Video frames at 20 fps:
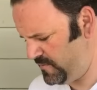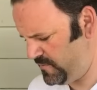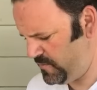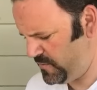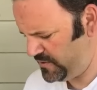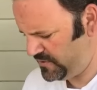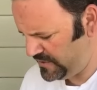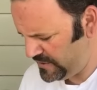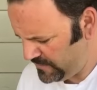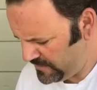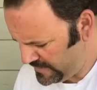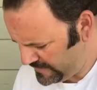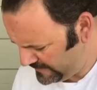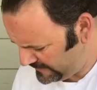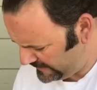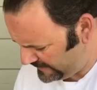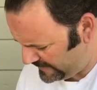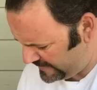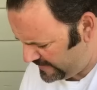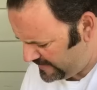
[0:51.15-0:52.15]
which you could
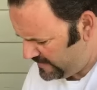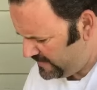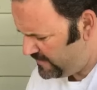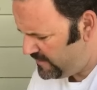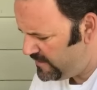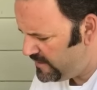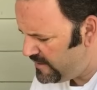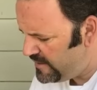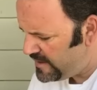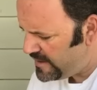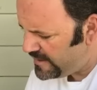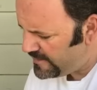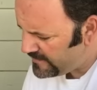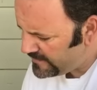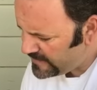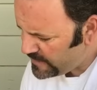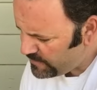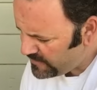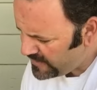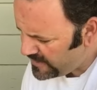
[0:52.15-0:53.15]
see in
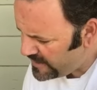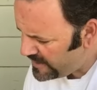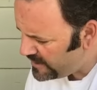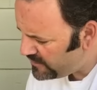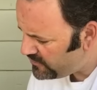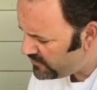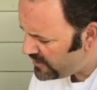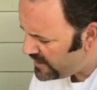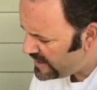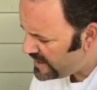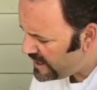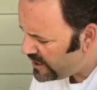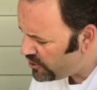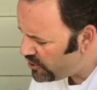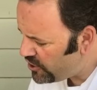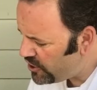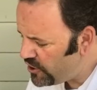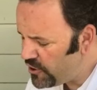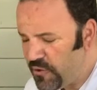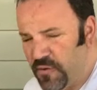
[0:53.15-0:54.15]
some of the intricate
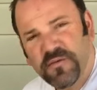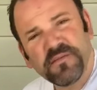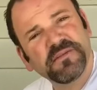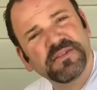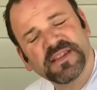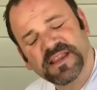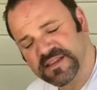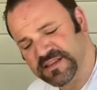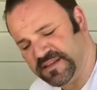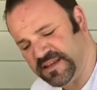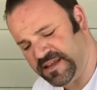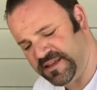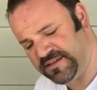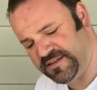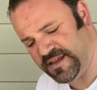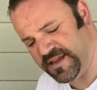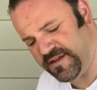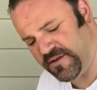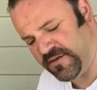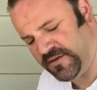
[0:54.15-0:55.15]
grooves and
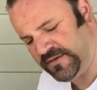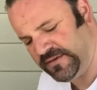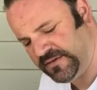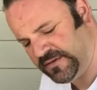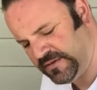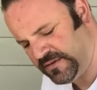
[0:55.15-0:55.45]
detail.